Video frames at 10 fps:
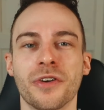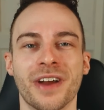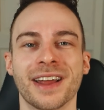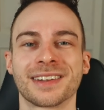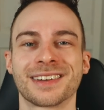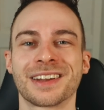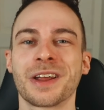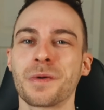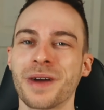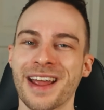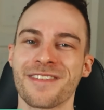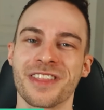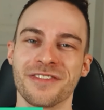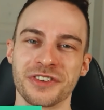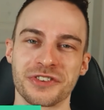the rest, we have
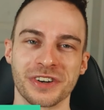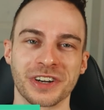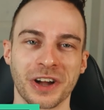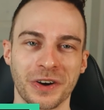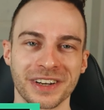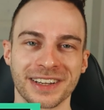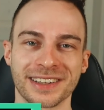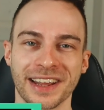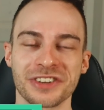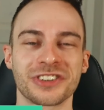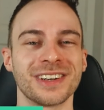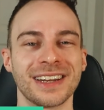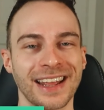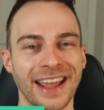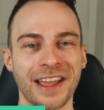the Visual Code extension
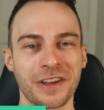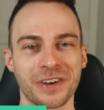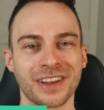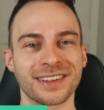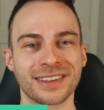Angular